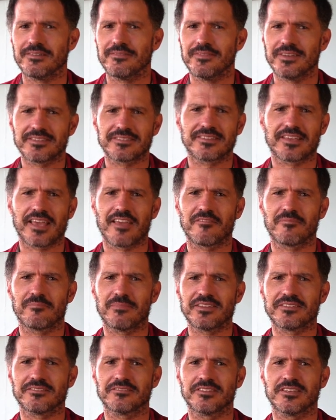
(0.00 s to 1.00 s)
This gave
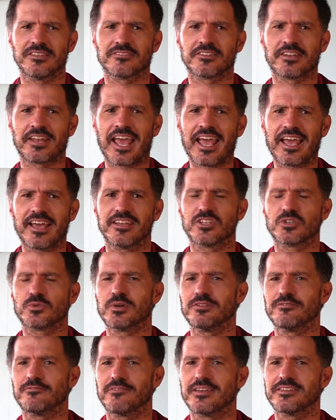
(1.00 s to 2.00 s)
Byzantines an edge
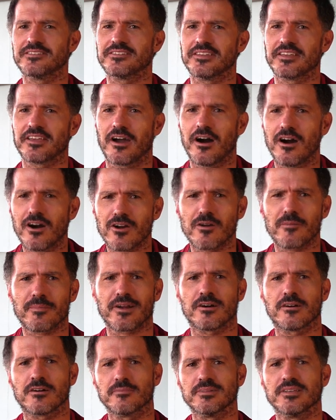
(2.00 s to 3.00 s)
when facing Arab
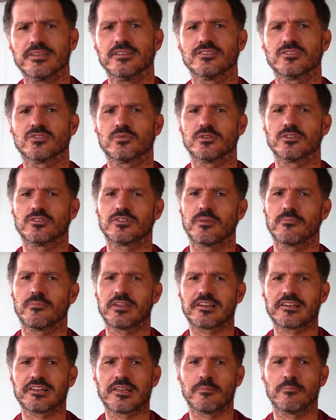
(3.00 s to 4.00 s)
armies, which
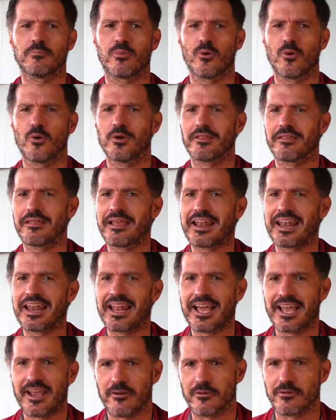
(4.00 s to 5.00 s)
typically employed
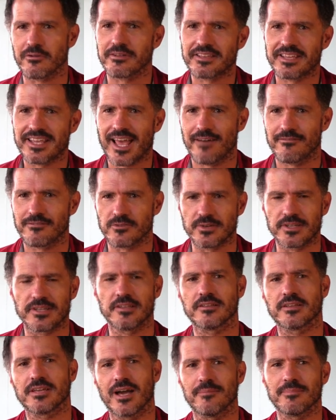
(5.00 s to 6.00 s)
lighter cavalry
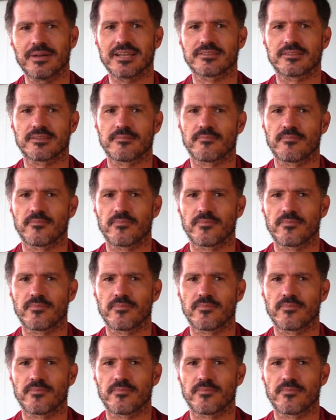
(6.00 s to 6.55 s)
in combat.